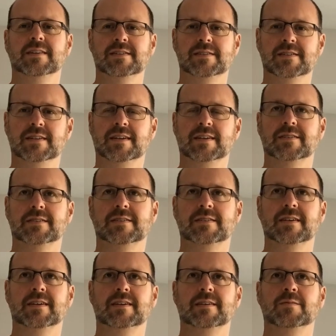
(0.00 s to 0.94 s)

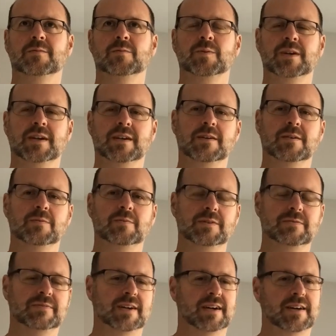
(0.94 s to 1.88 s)
next week,
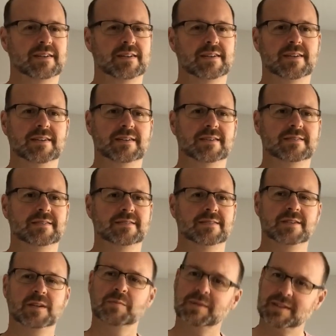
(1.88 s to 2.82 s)
we've got
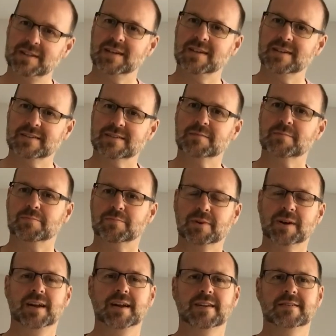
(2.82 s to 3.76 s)
we'll be taking some
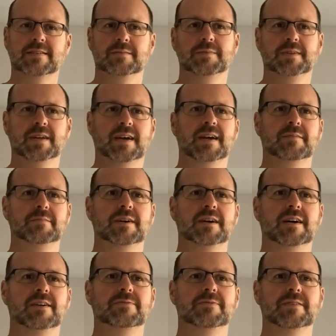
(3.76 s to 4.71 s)
breaks, some time
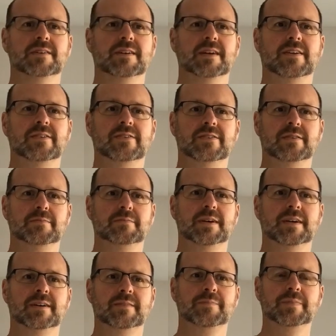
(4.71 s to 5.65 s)
off. We've got some
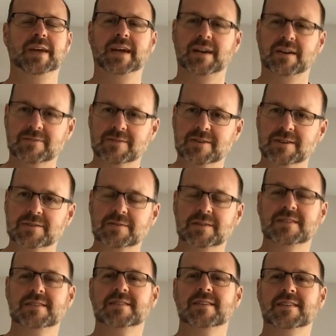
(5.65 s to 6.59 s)

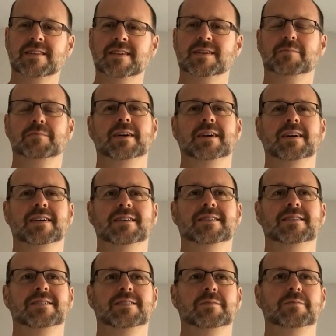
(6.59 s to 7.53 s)
anniversaries to think about, and